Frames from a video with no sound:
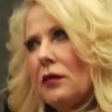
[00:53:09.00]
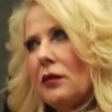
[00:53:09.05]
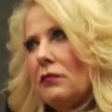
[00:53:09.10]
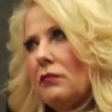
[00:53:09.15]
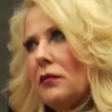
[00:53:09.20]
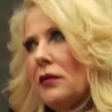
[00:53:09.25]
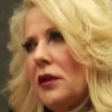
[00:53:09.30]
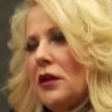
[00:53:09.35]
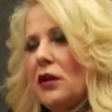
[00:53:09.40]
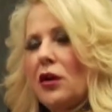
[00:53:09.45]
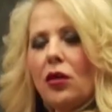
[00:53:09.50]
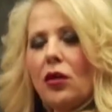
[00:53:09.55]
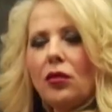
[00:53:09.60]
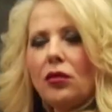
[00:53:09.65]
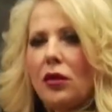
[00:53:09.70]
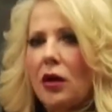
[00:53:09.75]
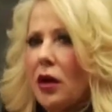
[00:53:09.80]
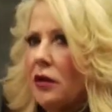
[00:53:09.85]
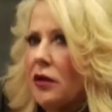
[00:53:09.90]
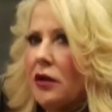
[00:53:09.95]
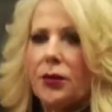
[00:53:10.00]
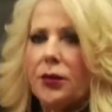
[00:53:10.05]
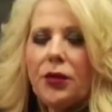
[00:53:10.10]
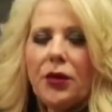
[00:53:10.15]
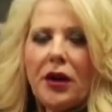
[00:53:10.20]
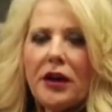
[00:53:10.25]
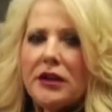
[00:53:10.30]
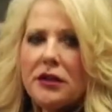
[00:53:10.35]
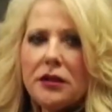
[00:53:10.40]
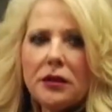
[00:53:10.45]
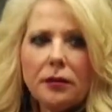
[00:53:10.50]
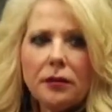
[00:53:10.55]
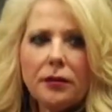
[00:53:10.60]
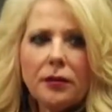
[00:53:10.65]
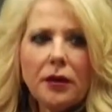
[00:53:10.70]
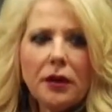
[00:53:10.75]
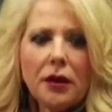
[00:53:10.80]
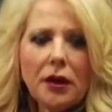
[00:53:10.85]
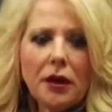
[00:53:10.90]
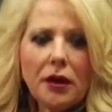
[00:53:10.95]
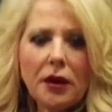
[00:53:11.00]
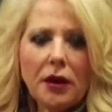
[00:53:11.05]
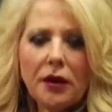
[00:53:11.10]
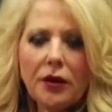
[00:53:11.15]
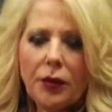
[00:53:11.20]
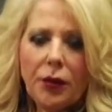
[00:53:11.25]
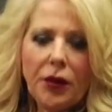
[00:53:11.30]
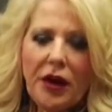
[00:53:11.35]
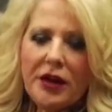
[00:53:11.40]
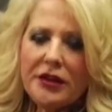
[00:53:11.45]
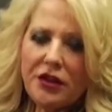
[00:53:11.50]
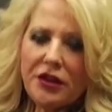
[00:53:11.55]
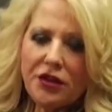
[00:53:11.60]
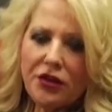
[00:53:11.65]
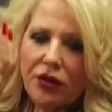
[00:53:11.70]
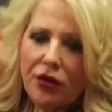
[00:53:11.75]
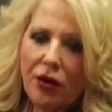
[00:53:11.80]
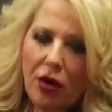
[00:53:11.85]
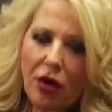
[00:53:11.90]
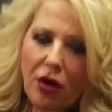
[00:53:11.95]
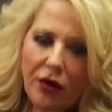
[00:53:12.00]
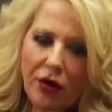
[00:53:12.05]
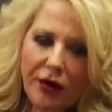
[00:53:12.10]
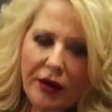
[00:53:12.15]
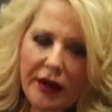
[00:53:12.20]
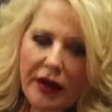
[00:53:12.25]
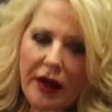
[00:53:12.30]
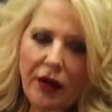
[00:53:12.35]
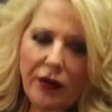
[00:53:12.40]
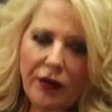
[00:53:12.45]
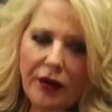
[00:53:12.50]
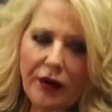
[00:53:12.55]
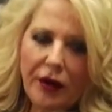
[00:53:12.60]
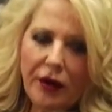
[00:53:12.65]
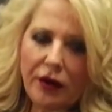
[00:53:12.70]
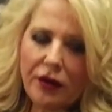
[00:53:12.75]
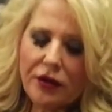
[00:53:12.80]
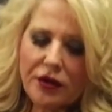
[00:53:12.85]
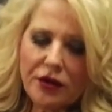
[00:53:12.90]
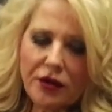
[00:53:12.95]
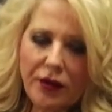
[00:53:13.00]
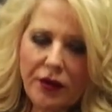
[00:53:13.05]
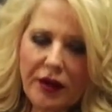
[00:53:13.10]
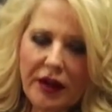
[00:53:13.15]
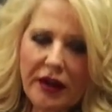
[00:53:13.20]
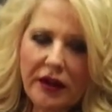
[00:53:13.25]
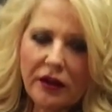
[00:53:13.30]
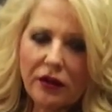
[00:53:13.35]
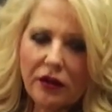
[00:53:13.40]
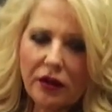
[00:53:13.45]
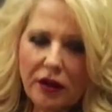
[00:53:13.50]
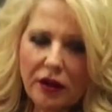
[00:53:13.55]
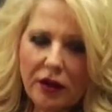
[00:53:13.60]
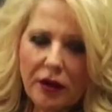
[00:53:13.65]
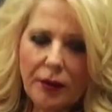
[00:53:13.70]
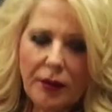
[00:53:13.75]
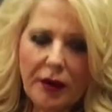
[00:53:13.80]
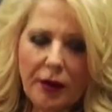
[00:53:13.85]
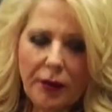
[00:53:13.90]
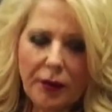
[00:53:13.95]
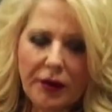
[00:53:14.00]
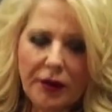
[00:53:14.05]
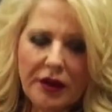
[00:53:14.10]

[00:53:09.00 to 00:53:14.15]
No, not to price them. The prices are already out there, so they can look them up.